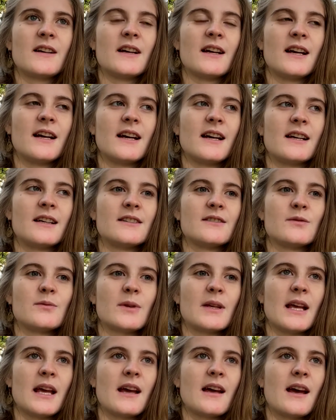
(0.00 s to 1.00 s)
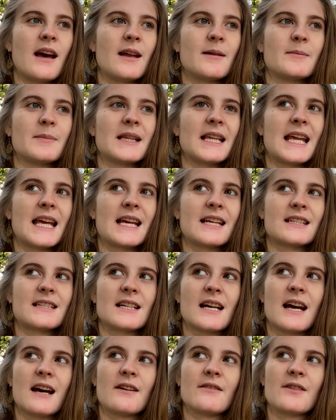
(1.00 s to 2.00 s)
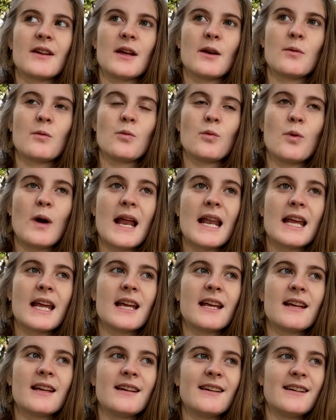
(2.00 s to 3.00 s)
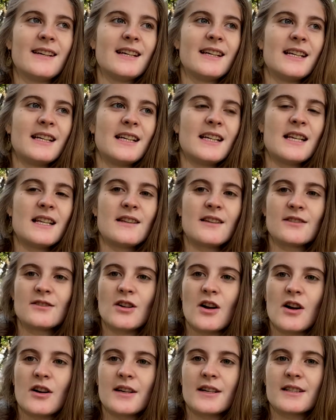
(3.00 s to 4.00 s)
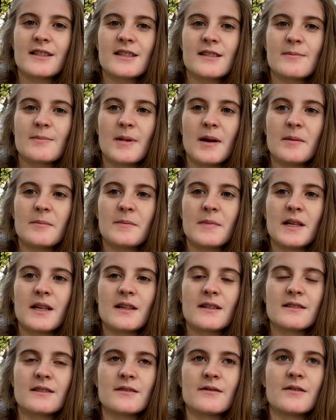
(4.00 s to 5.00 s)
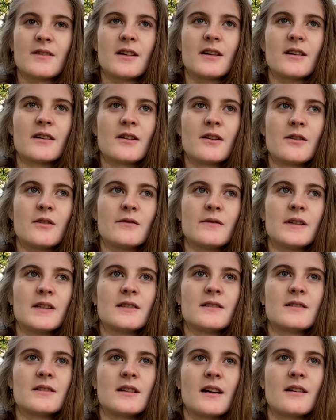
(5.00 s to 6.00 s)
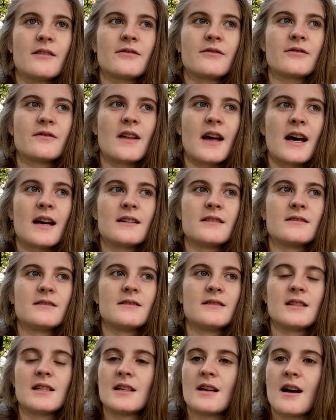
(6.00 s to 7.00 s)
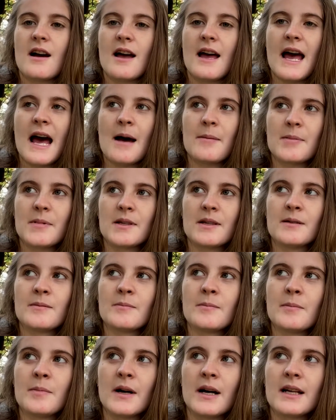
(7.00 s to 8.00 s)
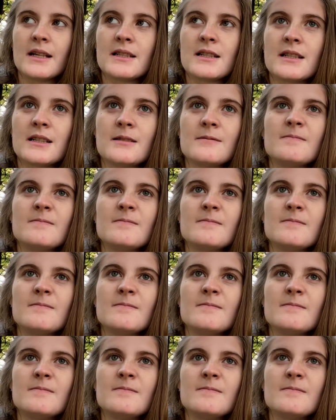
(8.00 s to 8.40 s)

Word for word: and we had planned to have a wedding this August, but because of the COVID stuff that did not happen. But